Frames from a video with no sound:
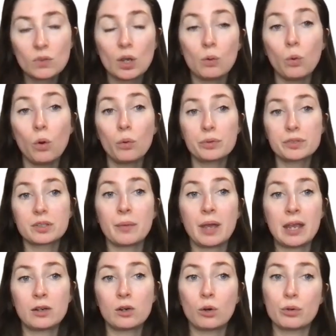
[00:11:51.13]
What was the
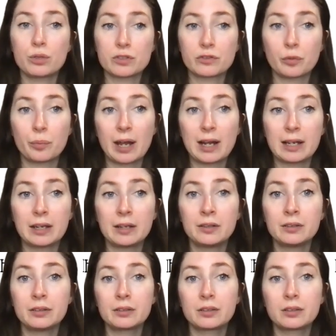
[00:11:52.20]
main cause of
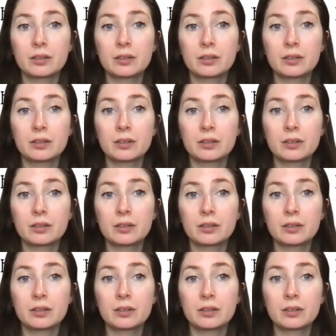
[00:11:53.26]
rebellion?